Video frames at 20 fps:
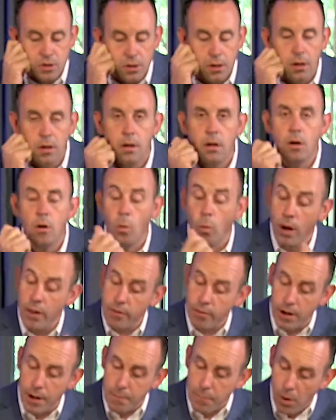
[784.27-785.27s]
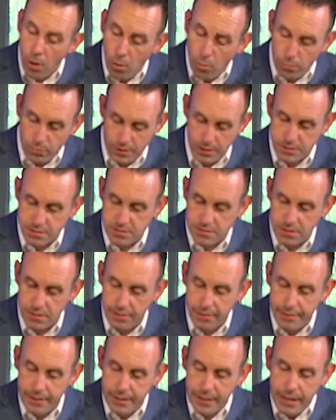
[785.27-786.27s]
or whether I'm homeless.
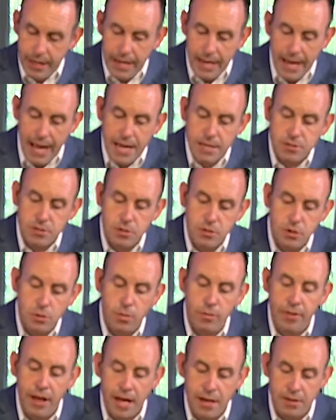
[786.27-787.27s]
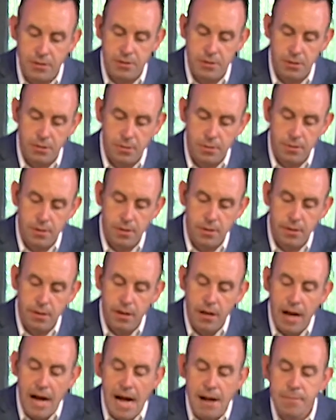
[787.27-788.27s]
It has to do with attitude.
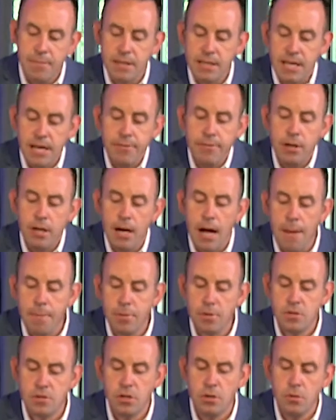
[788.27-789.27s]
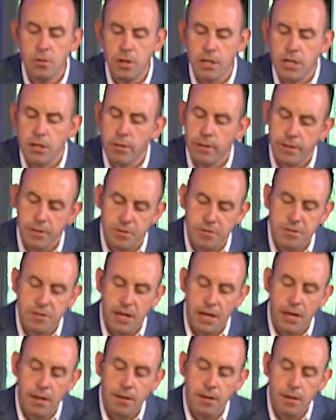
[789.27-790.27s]
I've been given an opportunity, you
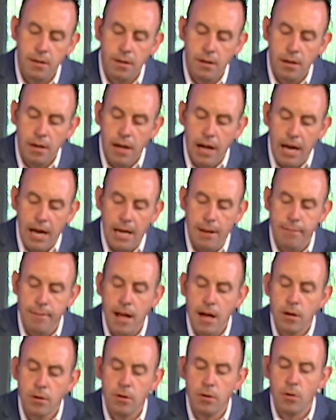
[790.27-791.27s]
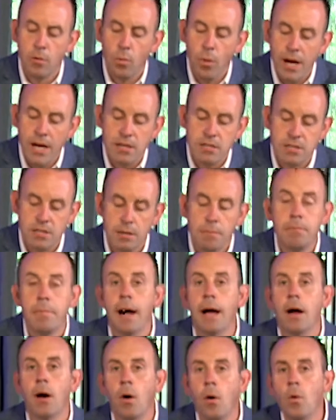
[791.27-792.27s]
understand. And I'm not going to waste it
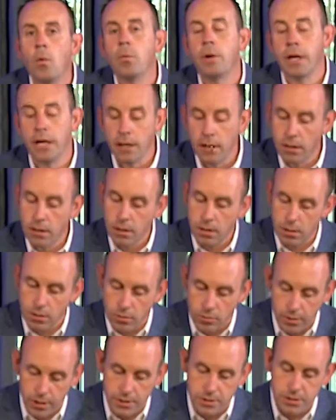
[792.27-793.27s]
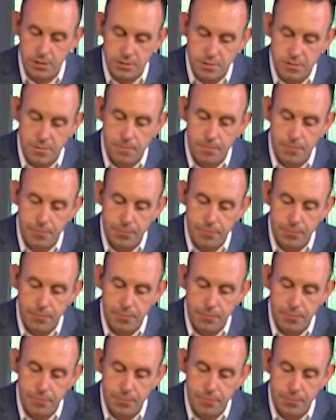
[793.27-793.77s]
by holding grudges.